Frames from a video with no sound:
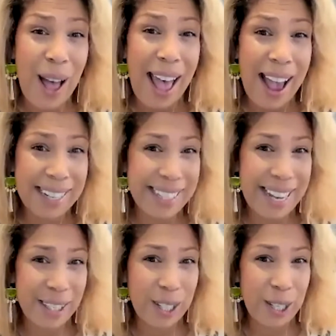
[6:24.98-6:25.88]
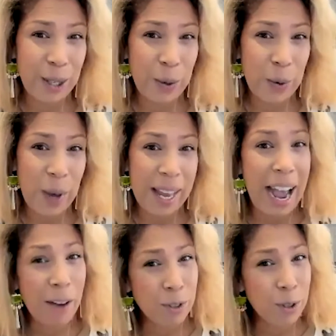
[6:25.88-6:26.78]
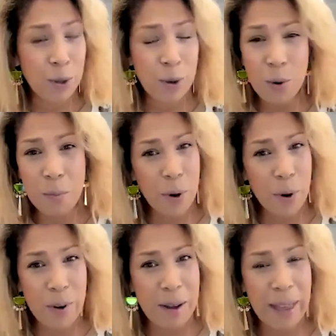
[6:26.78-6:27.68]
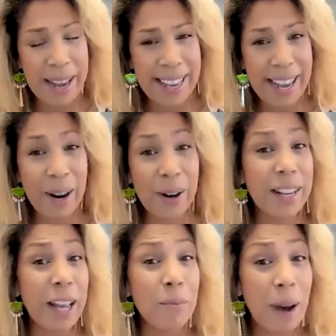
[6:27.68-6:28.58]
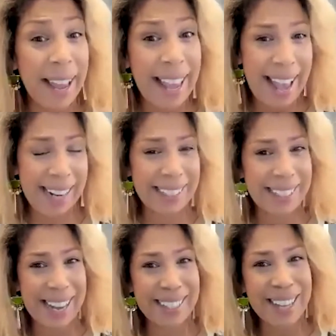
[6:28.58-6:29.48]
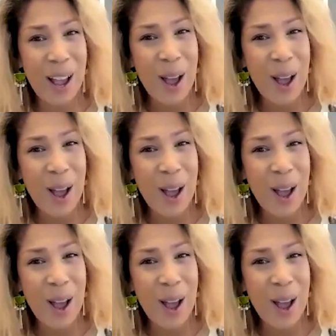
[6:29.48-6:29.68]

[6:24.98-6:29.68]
access to an after school program that cared and my access,